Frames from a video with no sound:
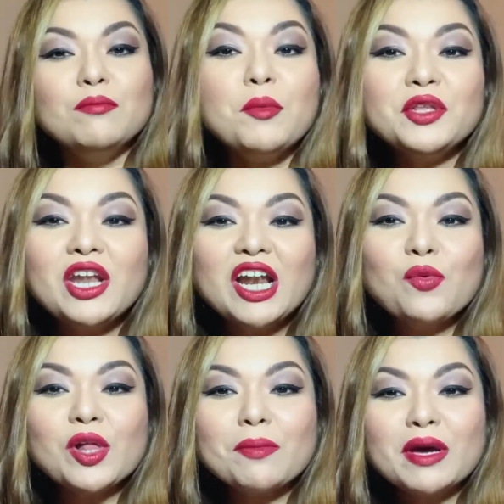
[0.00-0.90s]
Moin2 Darlings,
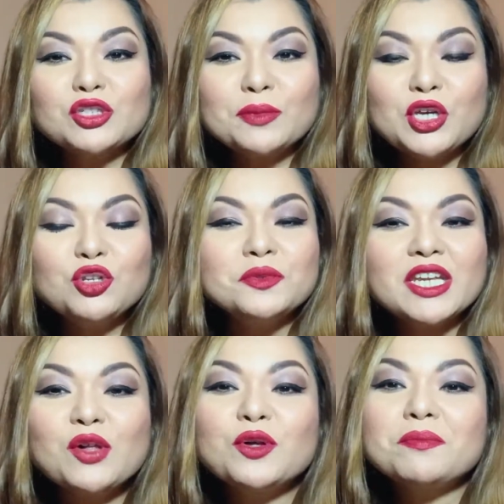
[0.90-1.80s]
welcome back to my YouTube
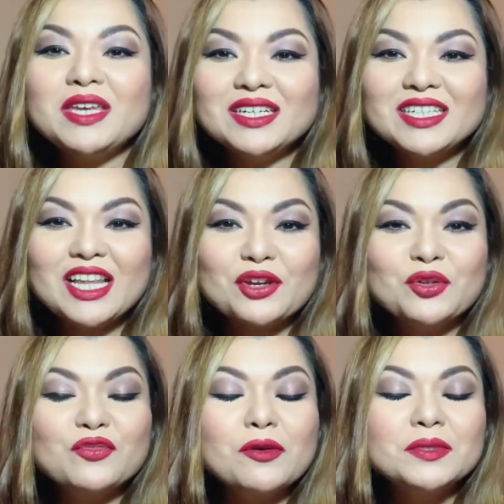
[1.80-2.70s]
channel with me here,
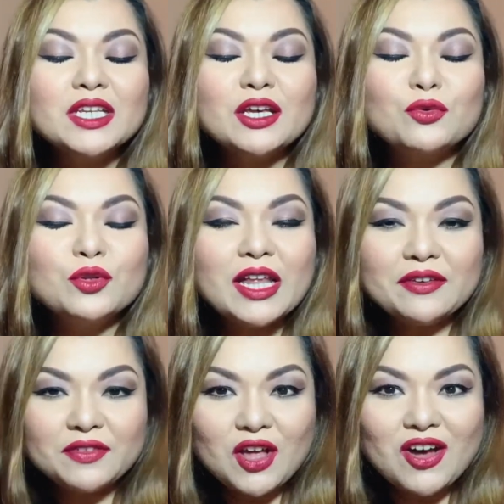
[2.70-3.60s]
Tilaknut from
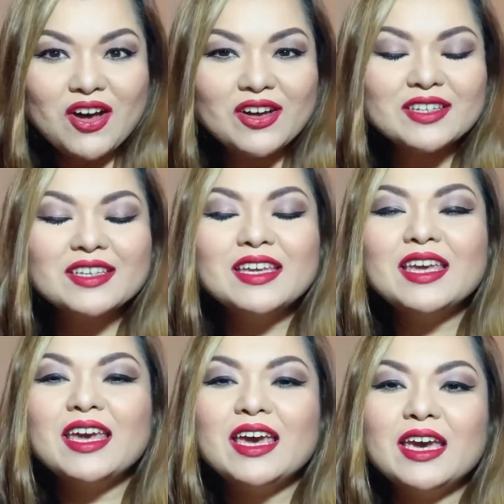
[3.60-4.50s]
tilaknuthlifevlog.
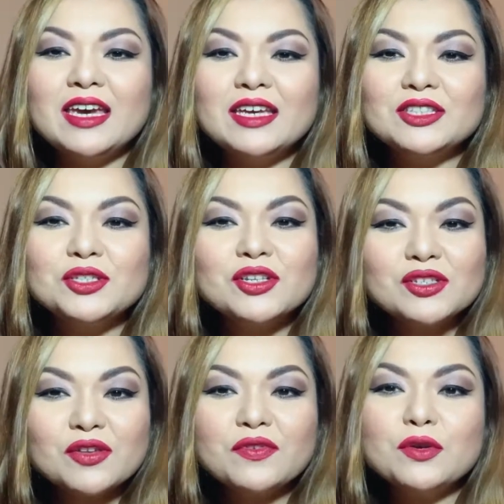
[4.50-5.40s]
And to
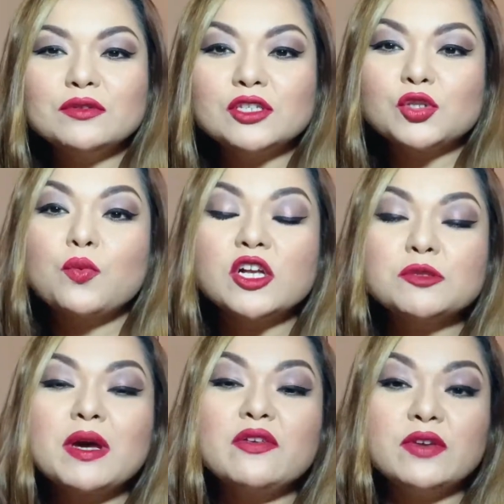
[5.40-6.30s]
those of you who just
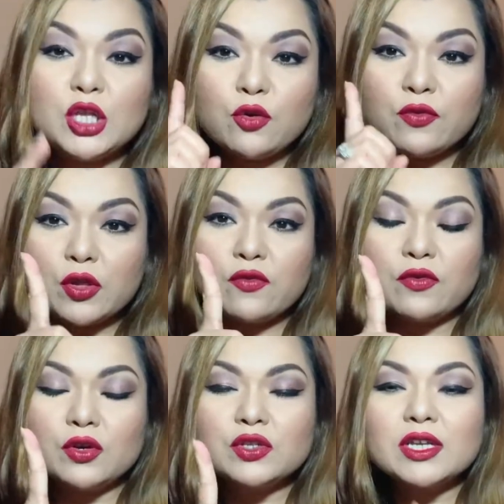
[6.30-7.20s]
watched my video for the
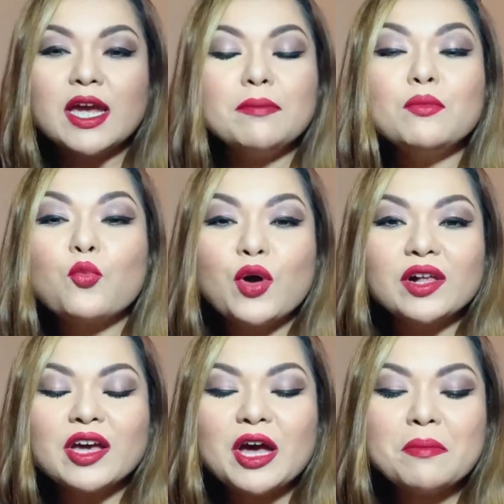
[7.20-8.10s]
first time,
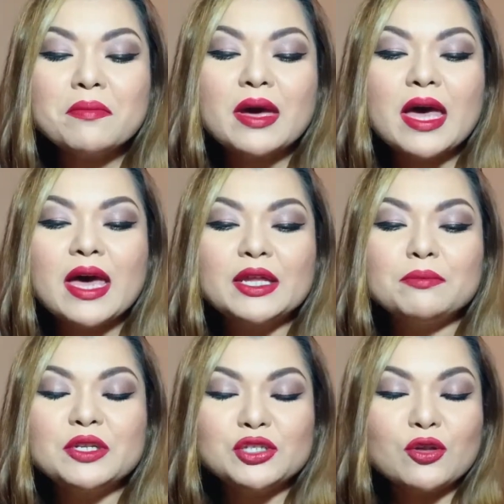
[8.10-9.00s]
welcome.
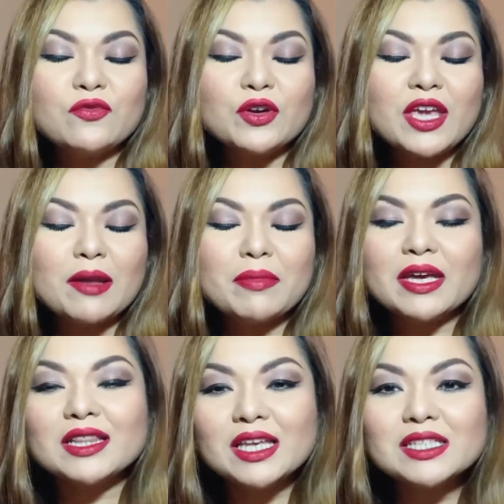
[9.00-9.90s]
And please don't forget by
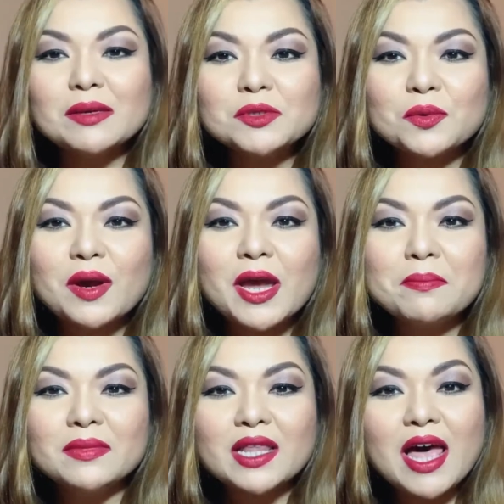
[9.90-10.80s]
click subscribe,
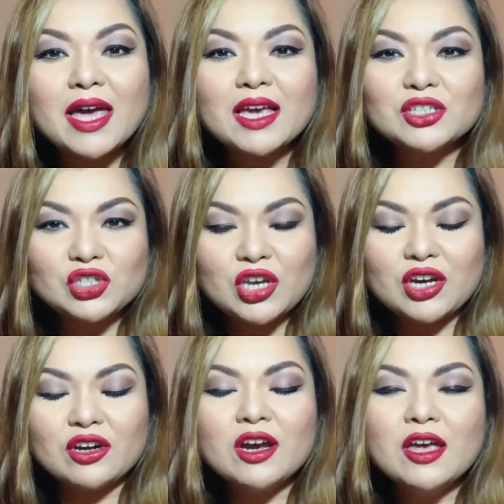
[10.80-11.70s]
like,
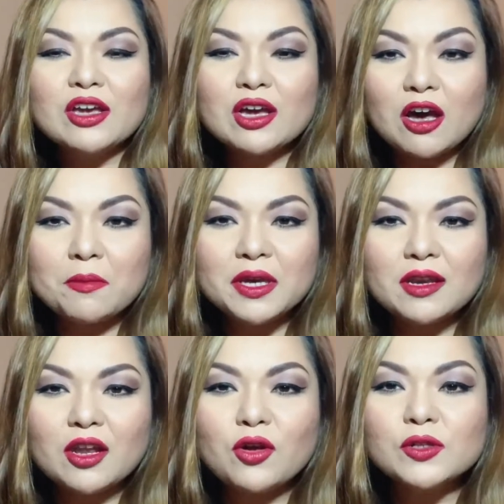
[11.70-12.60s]
share,
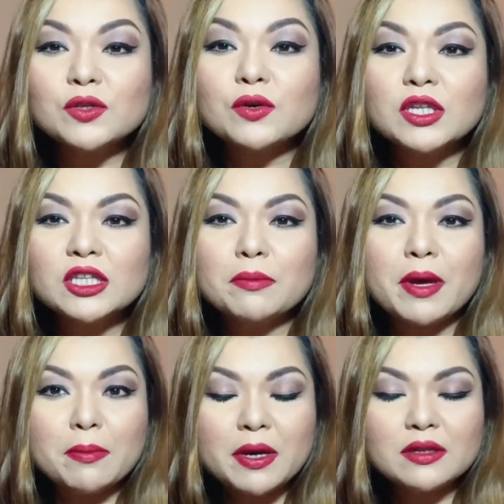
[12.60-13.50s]
comment, and also click the
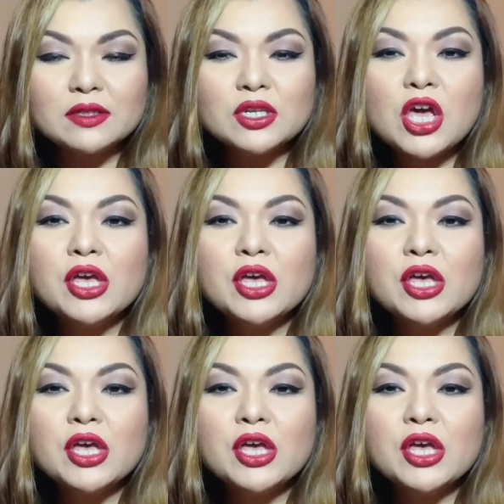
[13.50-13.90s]
bell button